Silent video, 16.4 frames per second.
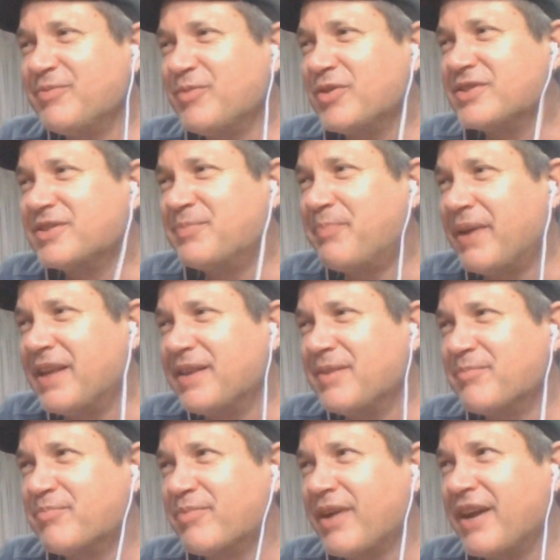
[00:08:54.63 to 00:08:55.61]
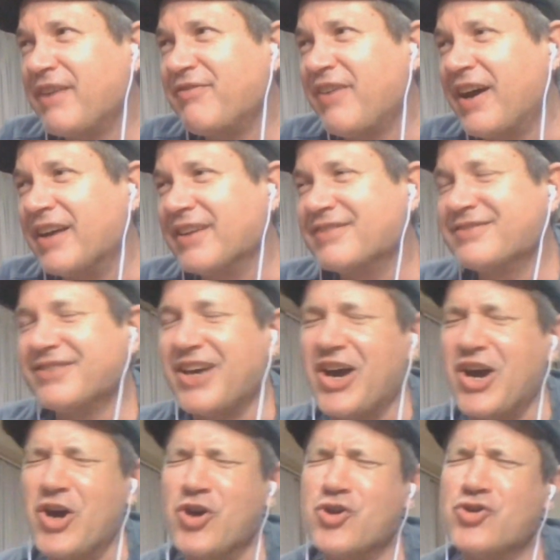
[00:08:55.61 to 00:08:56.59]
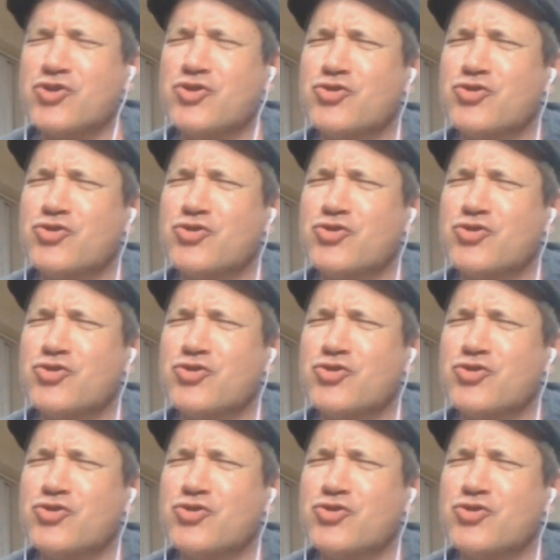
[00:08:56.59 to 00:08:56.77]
What's better than Braveheart? No!